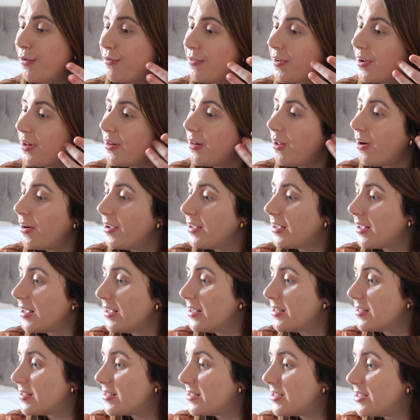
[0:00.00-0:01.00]
I feel like
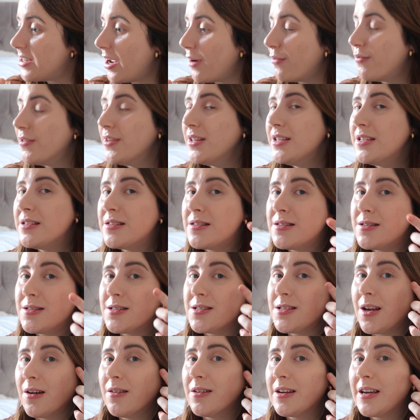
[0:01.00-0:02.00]
it's definitely
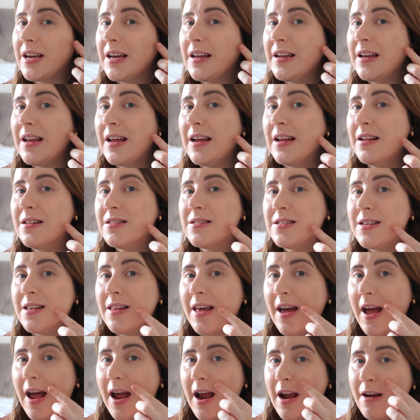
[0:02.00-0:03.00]
sunken into
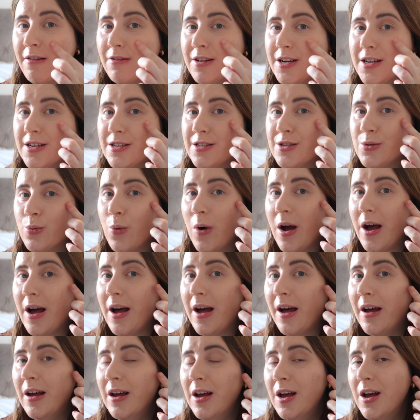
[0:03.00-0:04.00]
the areas
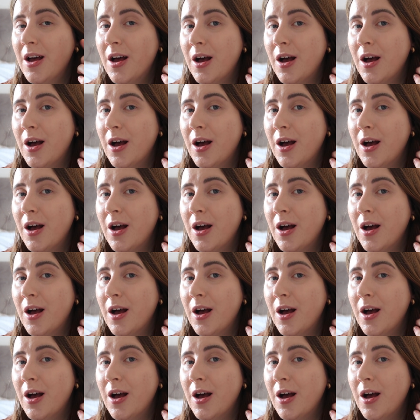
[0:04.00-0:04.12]
where